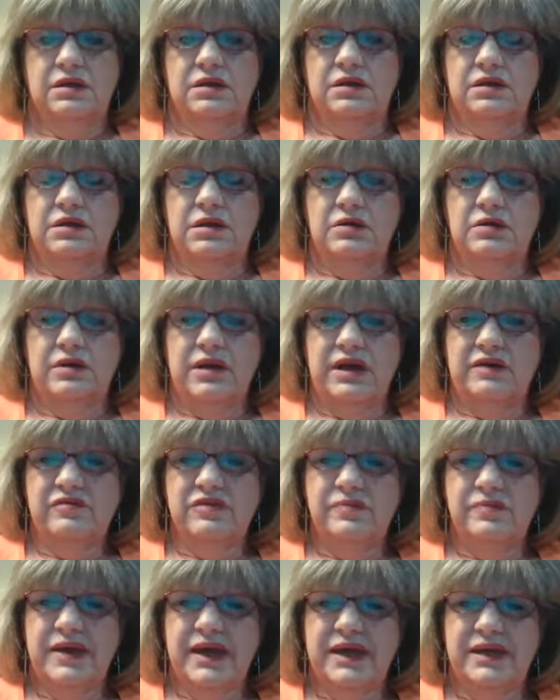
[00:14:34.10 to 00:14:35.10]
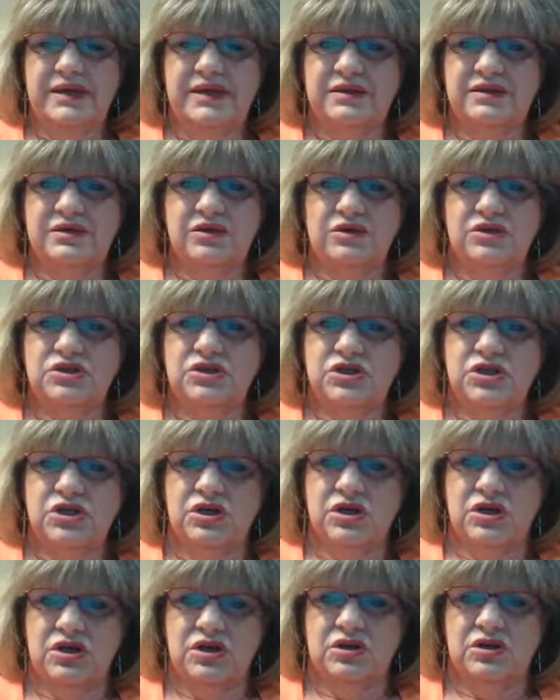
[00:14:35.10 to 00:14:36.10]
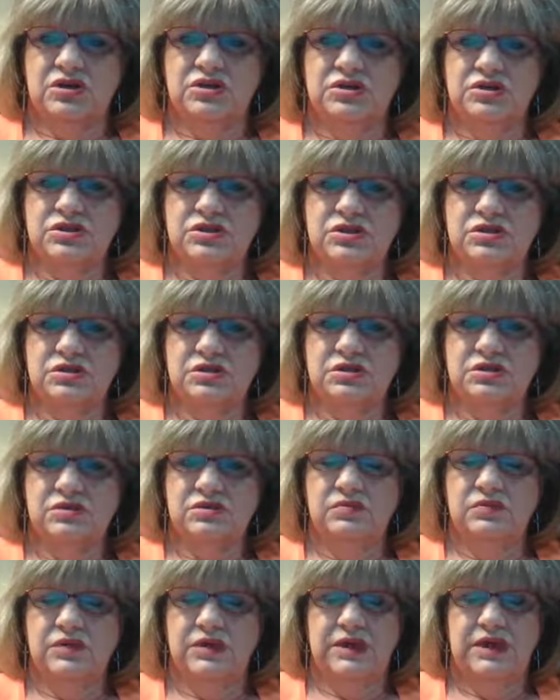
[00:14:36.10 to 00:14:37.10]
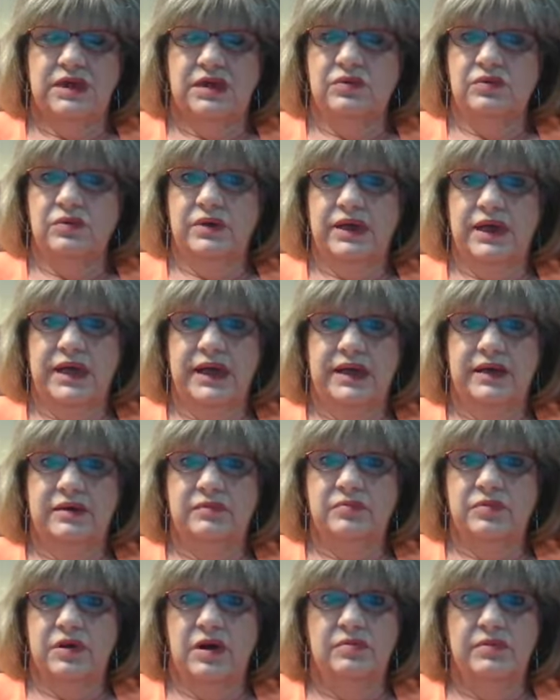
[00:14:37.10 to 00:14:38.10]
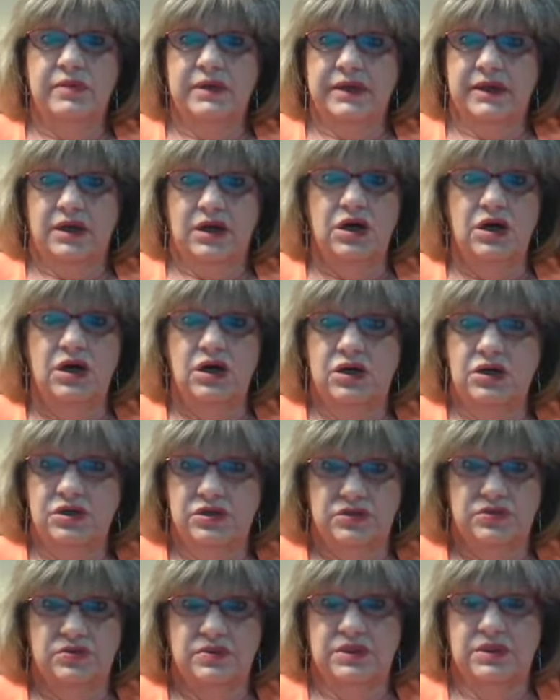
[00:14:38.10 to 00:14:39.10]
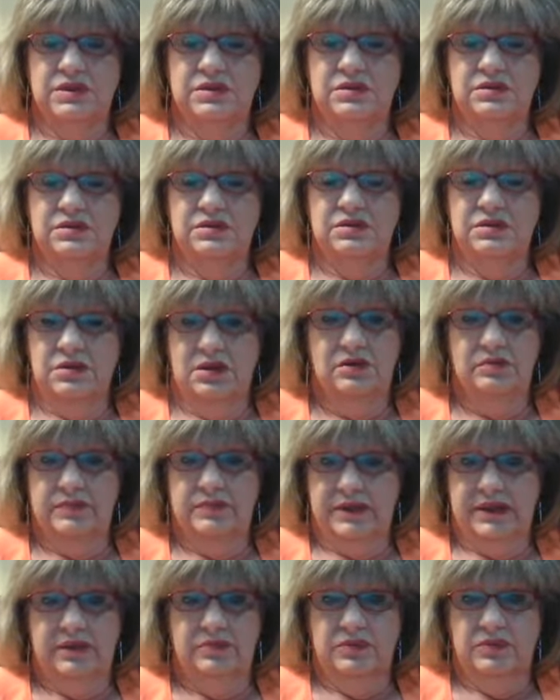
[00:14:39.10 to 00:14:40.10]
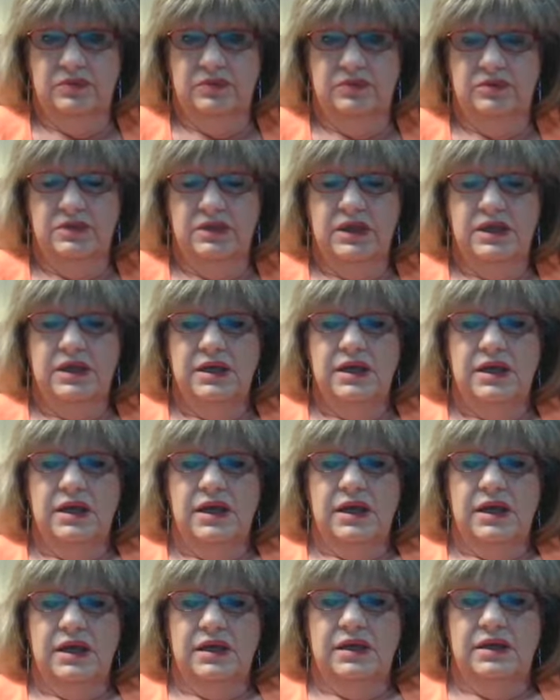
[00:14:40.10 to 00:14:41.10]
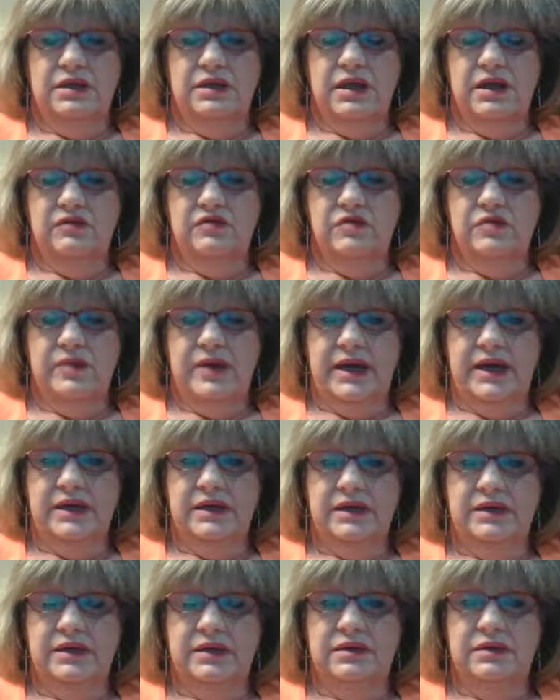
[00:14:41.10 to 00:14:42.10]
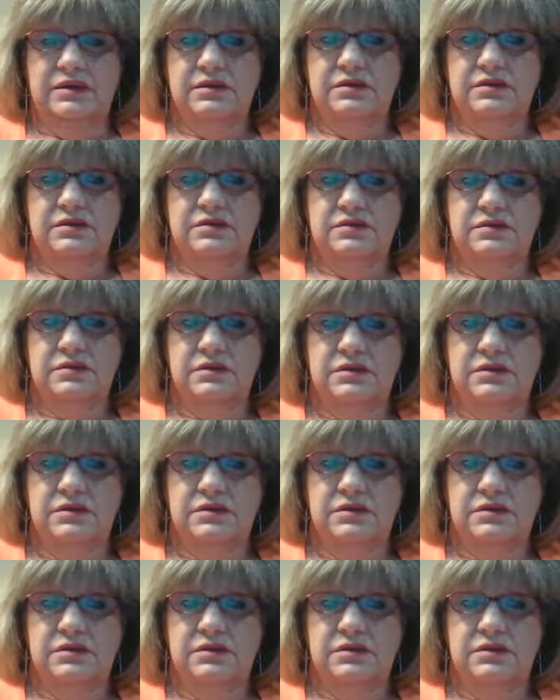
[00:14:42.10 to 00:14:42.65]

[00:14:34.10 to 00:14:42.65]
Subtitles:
everybody in our church, we had probably 100 young people, and everybody,